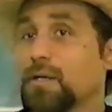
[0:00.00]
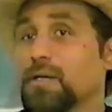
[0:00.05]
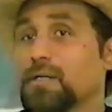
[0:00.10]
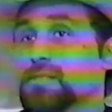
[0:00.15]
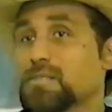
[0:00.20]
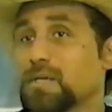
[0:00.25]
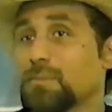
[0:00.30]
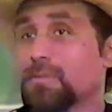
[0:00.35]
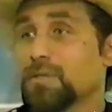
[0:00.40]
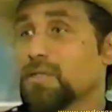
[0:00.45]

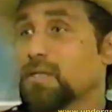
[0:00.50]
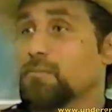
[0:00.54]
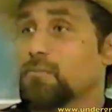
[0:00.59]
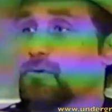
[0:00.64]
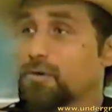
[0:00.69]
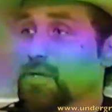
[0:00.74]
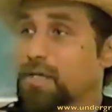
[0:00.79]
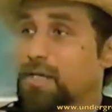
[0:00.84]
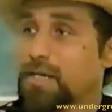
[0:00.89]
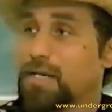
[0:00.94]
some of them
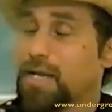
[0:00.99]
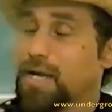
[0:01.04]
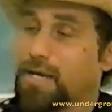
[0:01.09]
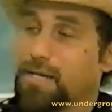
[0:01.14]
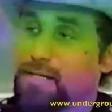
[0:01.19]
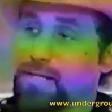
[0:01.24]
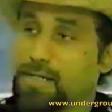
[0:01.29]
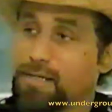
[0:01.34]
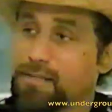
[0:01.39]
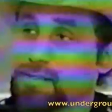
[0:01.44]
were in their
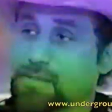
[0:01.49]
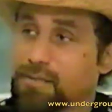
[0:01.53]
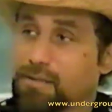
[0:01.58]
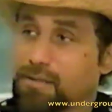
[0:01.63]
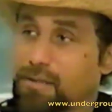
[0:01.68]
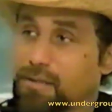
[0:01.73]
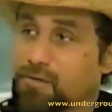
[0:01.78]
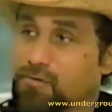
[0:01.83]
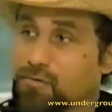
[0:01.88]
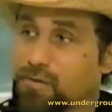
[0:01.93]
90s and
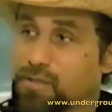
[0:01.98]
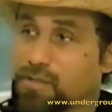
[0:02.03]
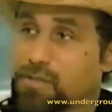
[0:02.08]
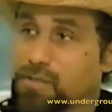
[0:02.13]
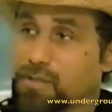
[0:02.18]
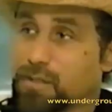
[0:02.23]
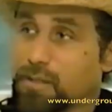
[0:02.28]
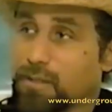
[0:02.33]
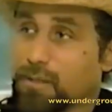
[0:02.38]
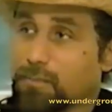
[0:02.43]

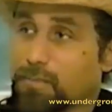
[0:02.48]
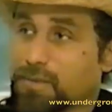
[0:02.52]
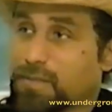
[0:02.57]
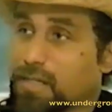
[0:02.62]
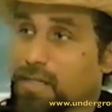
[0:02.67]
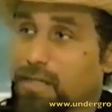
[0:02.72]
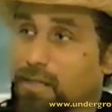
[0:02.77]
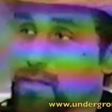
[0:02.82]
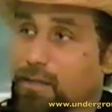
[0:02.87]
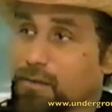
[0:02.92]
100s, but
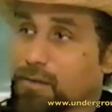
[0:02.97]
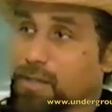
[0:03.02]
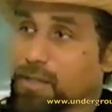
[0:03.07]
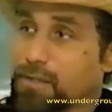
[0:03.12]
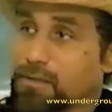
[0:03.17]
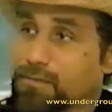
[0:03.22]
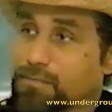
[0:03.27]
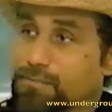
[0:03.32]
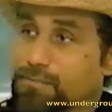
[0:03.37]
they didn't look it.